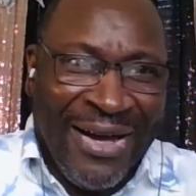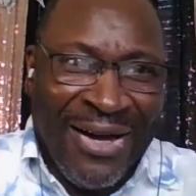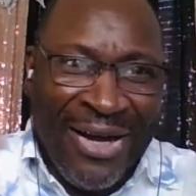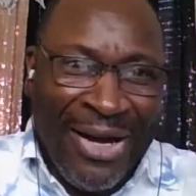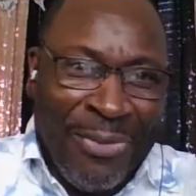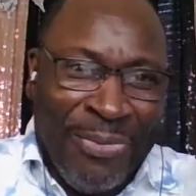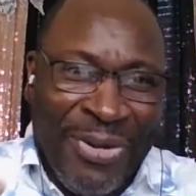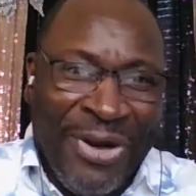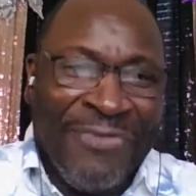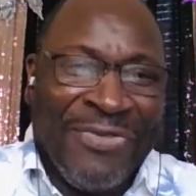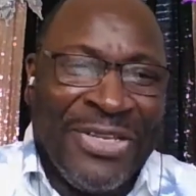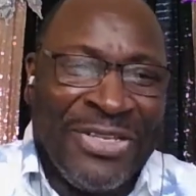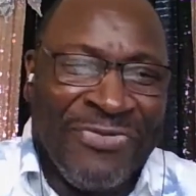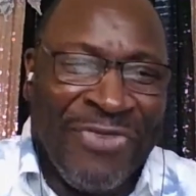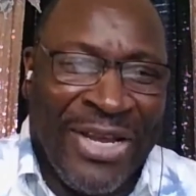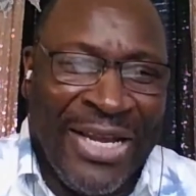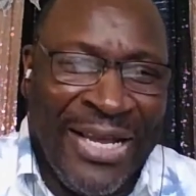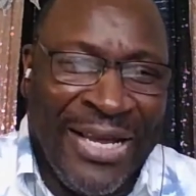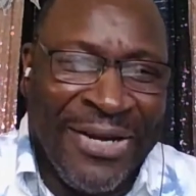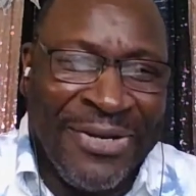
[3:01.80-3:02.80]
above this
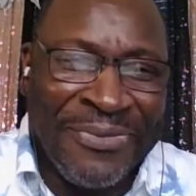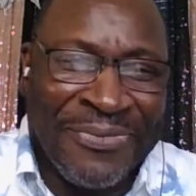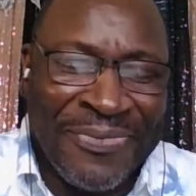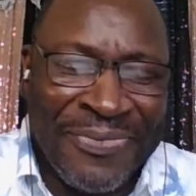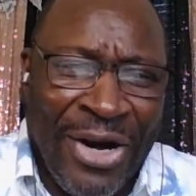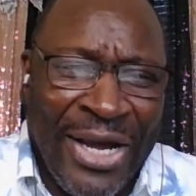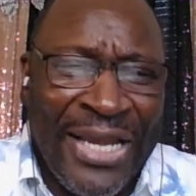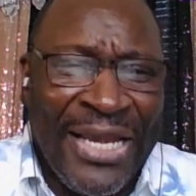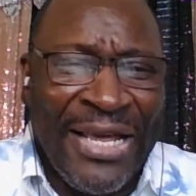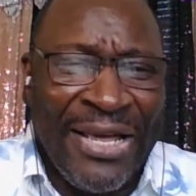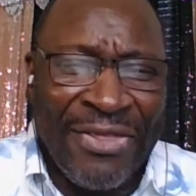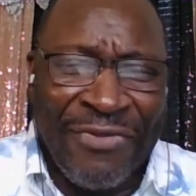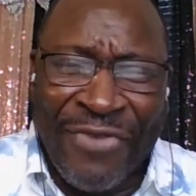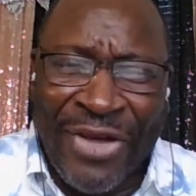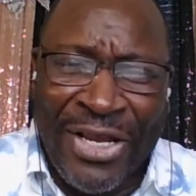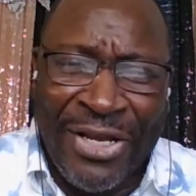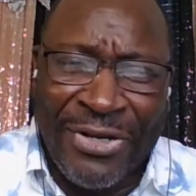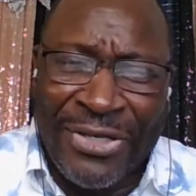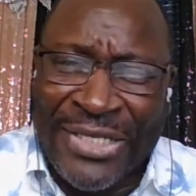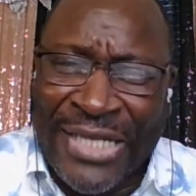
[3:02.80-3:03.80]
video or any other
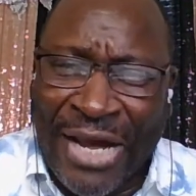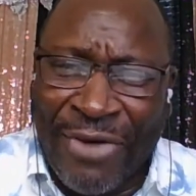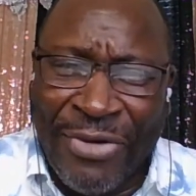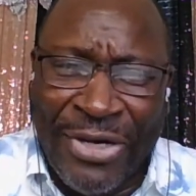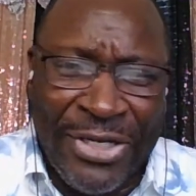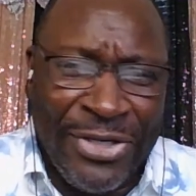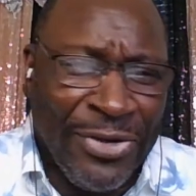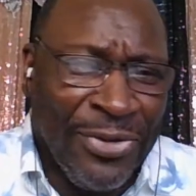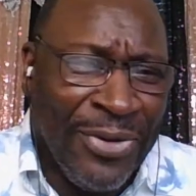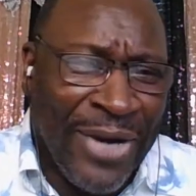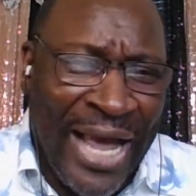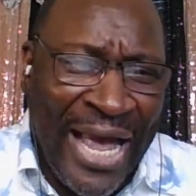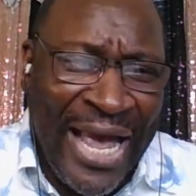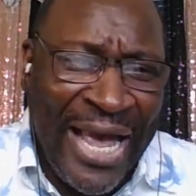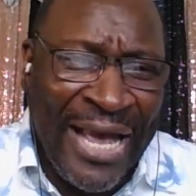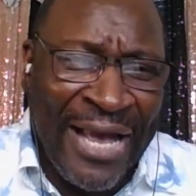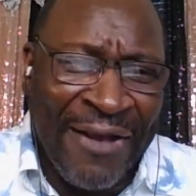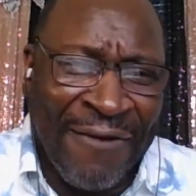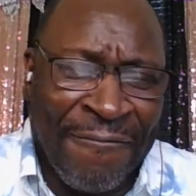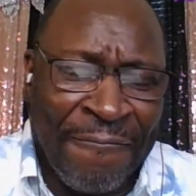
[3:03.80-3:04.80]
videos that we do
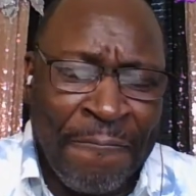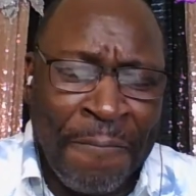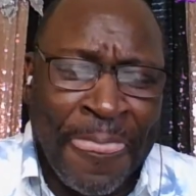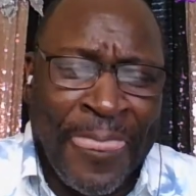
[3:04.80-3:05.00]
have.